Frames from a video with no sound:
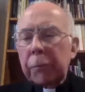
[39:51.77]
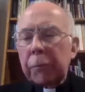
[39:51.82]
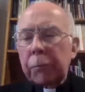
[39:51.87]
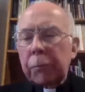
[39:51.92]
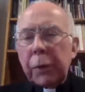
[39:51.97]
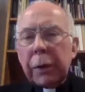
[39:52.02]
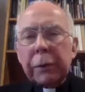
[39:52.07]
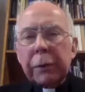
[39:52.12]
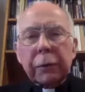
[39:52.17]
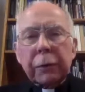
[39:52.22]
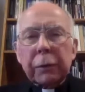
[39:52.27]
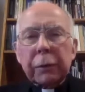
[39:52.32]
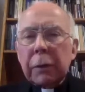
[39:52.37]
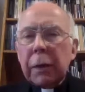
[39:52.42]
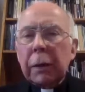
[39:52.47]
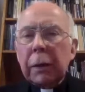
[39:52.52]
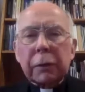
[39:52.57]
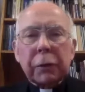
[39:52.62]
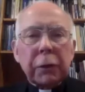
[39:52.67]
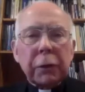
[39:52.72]
president,
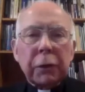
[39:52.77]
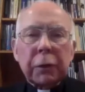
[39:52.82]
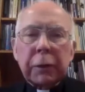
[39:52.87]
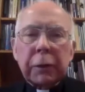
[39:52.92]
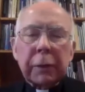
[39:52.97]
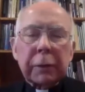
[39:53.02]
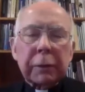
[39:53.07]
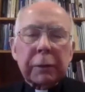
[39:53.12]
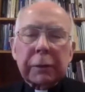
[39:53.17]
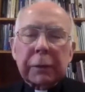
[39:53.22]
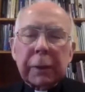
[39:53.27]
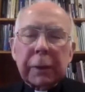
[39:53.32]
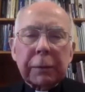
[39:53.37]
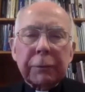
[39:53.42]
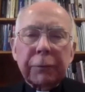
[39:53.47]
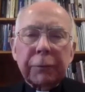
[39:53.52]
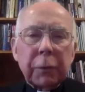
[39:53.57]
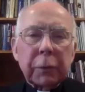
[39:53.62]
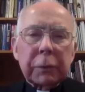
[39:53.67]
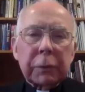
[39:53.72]
Clark Kerr, out in
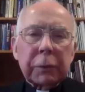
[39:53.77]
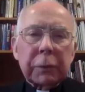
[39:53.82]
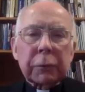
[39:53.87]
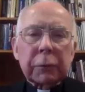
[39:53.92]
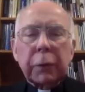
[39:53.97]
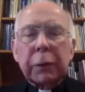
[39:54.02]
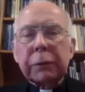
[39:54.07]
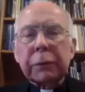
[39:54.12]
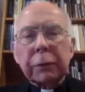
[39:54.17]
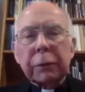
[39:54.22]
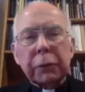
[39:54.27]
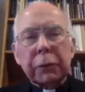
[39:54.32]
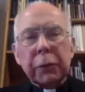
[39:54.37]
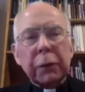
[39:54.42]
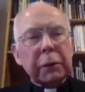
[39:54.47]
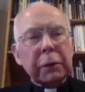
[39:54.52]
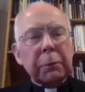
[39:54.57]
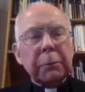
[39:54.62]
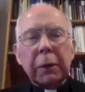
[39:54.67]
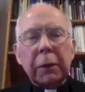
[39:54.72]
California, and Grayson
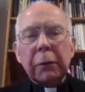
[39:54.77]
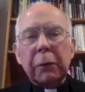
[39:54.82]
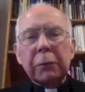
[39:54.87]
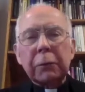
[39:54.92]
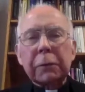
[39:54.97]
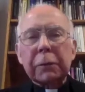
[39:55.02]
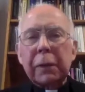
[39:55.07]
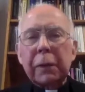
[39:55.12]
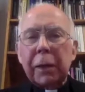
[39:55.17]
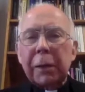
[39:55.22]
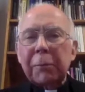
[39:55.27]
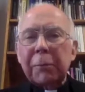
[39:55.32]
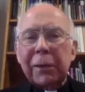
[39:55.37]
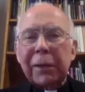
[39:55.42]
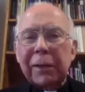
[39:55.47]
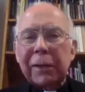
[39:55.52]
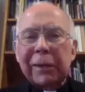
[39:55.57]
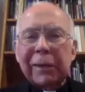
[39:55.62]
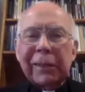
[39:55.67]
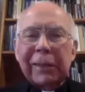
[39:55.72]
Kirk at my own
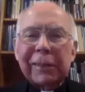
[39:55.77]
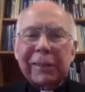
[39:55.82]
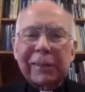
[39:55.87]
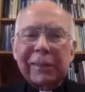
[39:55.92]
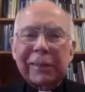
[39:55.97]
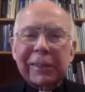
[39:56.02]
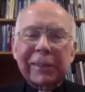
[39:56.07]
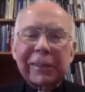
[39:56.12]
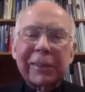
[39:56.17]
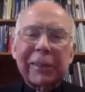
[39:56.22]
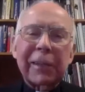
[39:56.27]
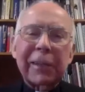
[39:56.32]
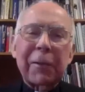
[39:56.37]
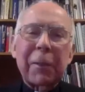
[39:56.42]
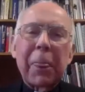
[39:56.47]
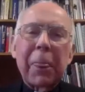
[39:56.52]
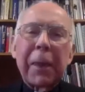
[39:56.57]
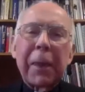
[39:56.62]
Columbia in 1968.